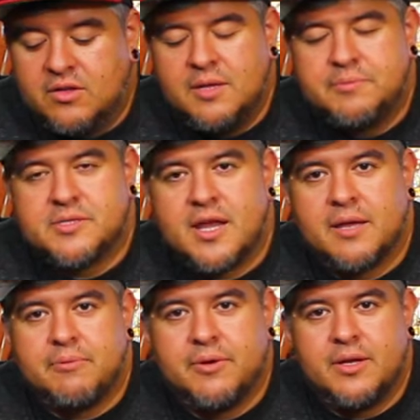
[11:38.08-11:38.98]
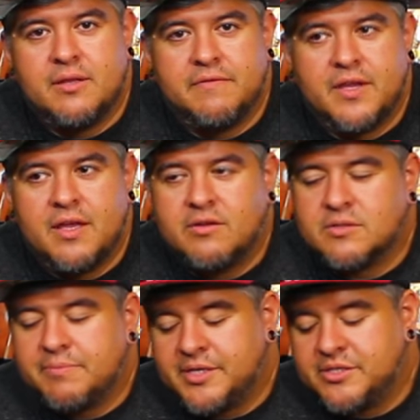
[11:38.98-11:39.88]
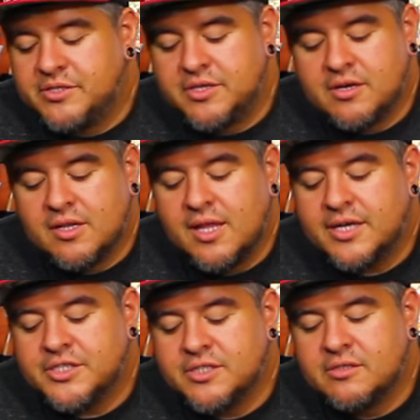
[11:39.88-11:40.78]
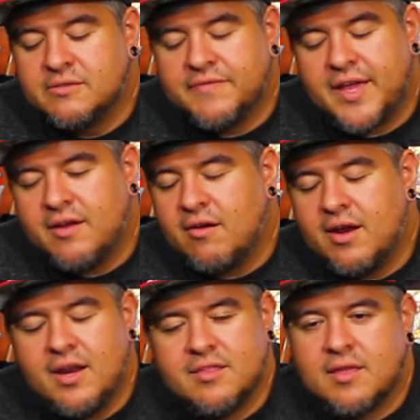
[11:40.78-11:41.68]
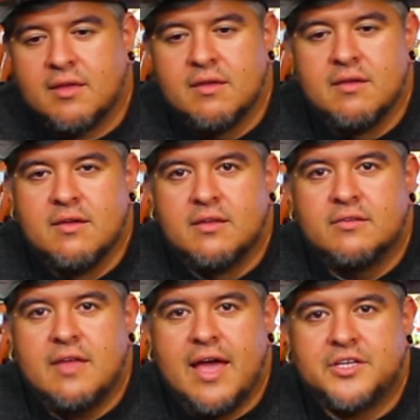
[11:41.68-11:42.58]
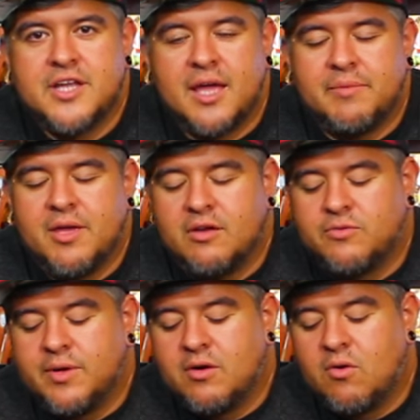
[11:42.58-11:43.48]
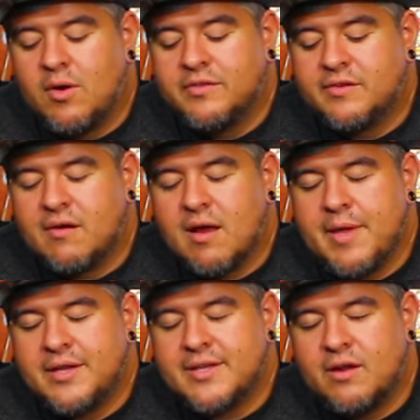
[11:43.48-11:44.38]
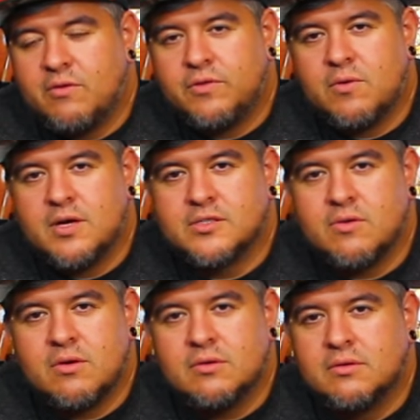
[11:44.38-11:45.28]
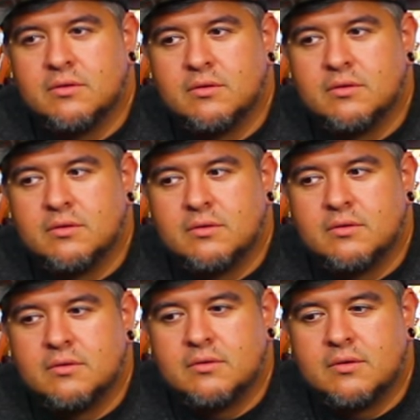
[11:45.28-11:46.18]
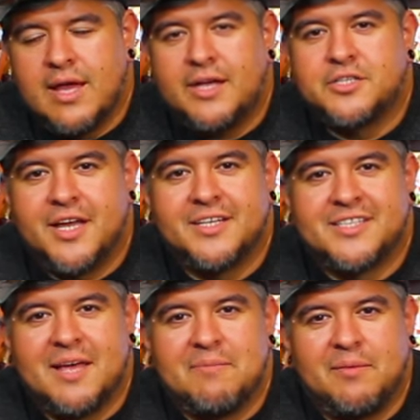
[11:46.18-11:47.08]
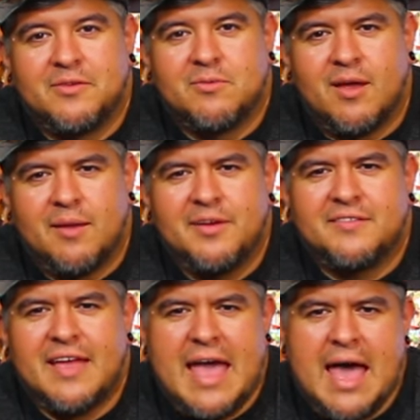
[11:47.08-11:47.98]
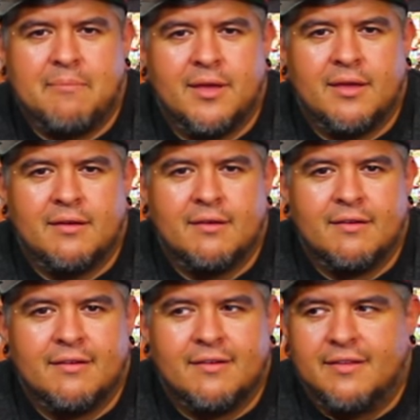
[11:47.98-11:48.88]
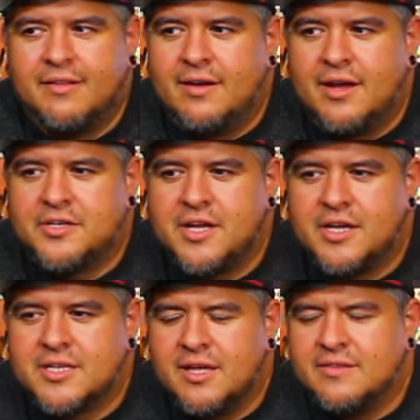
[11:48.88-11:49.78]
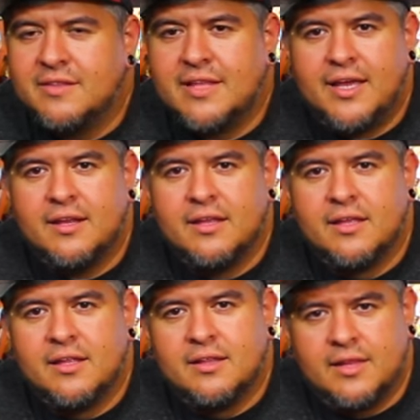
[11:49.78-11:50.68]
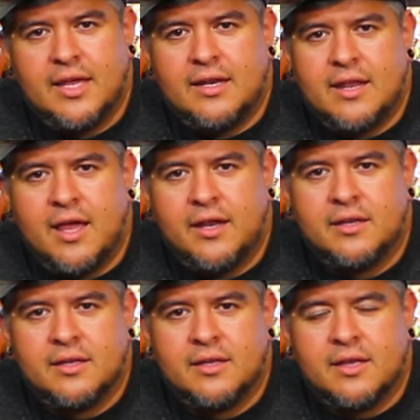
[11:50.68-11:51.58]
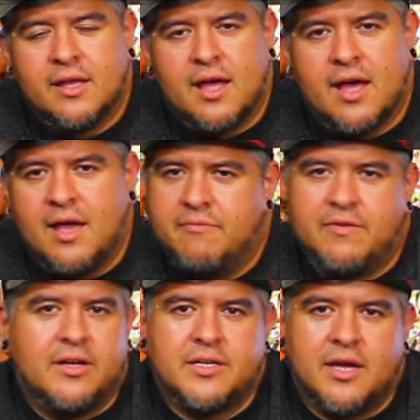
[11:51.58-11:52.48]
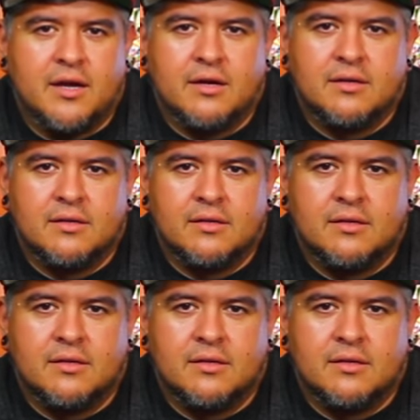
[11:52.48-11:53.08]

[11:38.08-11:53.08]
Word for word: little clips that I can put in the videos or pictures of your collection or fan art, anything, hashtag me on Twitter or Instagram at Daniel Flores or hashtag Sad Baby Squad. I meant to say at me and then hashtag Sad. It's a late night. I'm very tired.